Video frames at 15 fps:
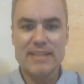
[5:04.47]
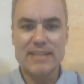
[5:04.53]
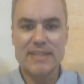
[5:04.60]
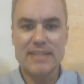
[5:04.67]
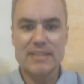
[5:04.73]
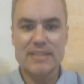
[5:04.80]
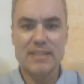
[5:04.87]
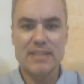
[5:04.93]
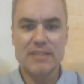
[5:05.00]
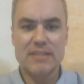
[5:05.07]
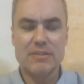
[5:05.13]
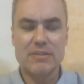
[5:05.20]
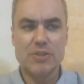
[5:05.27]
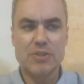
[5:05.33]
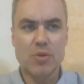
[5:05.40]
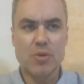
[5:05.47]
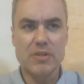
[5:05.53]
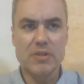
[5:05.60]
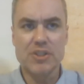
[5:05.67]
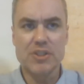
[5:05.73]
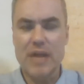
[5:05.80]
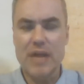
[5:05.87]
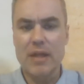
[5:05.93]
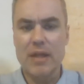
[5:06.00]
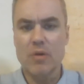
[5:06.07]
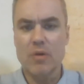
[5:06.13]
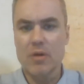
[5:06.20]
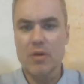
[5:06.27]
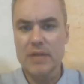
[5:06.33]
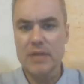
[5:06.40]
it, it's it, short and
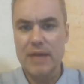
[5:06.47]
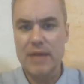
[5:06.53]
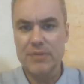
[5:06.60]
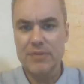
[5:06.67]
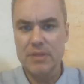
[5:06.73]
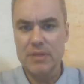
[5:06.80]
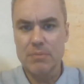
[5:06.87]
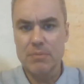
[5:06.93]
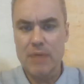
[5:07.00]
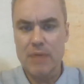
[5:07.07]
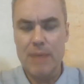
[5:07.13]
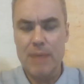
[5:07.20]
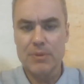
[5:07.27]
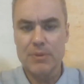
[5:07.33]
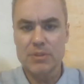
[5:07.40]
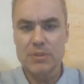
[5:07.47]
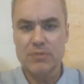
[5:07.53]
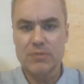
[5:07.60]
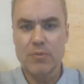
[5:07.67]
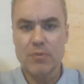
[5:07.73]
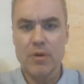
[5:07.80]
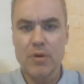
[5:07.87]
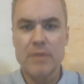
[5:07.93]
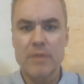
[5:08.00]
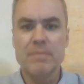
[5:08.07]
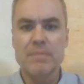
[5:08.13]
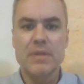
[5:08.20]
shallow are not the barometers for